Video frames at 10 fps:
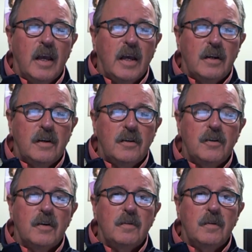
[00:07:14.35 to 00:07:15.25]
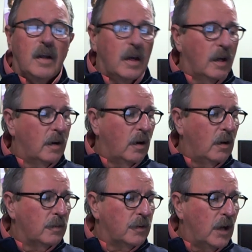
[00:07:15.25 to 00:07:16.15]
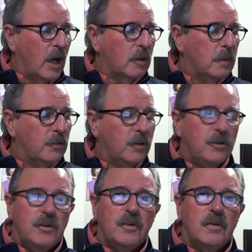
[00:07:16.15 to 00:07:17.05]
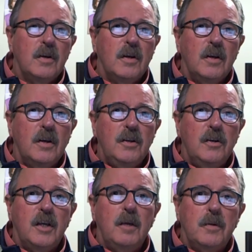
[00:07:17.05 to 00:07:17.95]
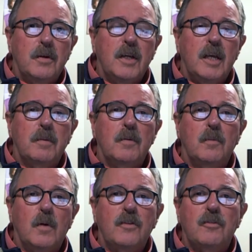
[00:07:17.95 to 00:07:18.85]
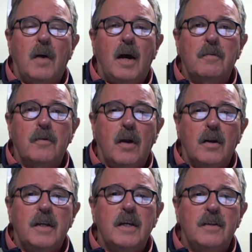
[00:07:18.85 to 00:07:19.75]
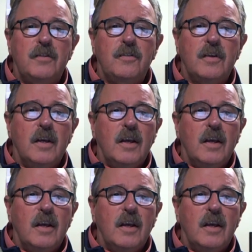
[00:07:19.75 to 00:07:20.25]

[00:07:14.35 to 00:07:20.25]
and do it uh, all of the documents that you you keep. You can keep it in one spot for our kids.